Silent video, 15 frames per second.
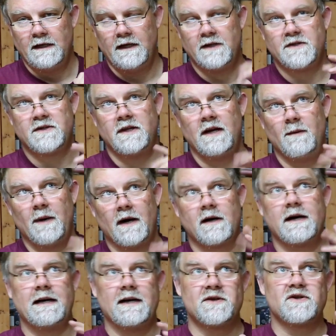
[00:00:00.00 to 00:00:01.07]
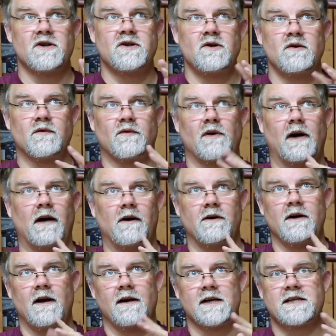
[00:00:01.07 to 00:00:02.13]
It's the American Institute for
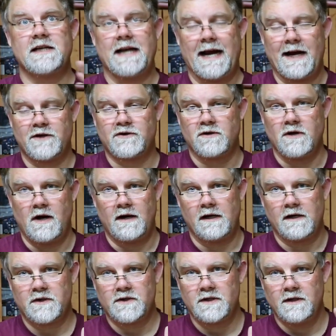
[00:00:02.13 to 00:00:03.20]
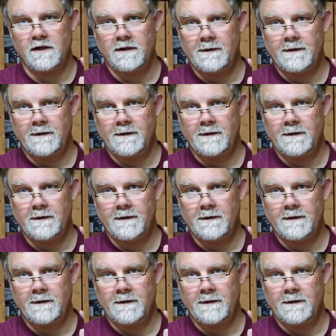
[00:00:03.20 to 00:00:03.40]
Aeronautics and Astronautics,